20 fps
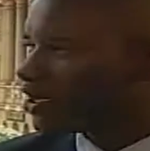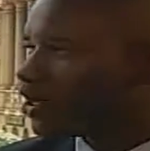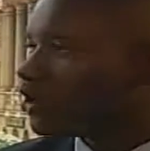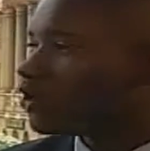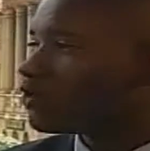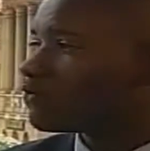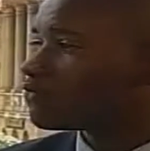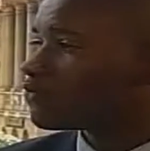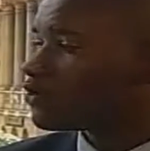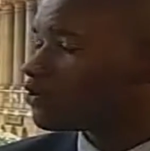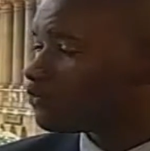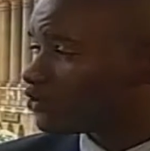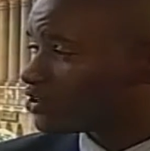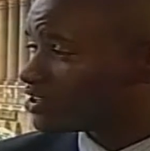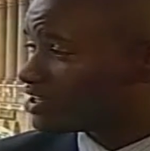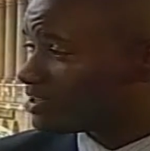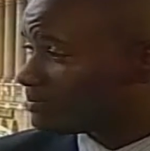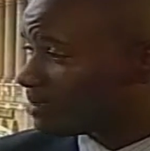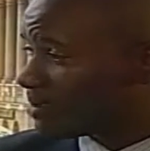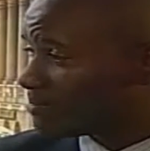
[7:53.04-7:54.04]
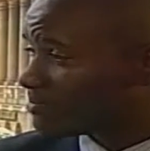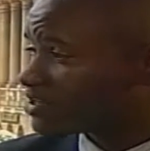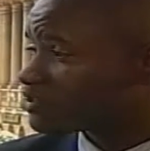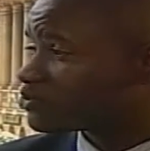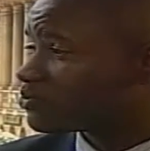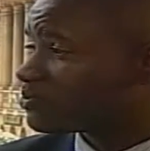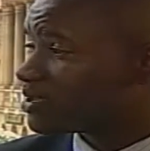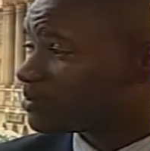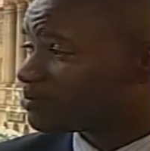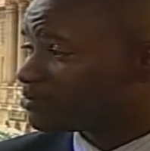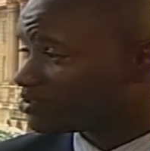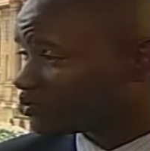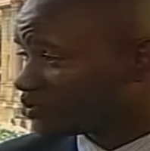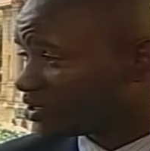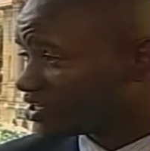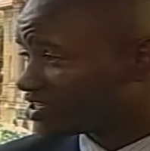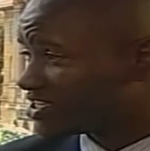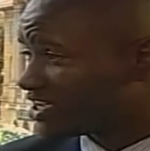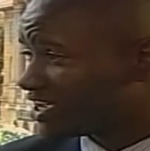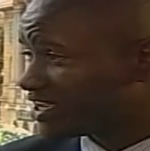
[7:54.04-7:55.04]
Oh, for the member to be able
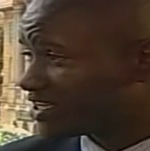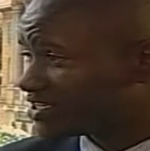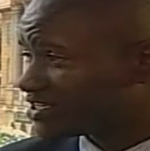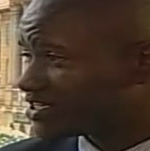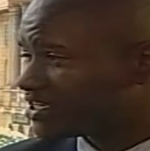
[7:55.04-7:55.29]
to attend.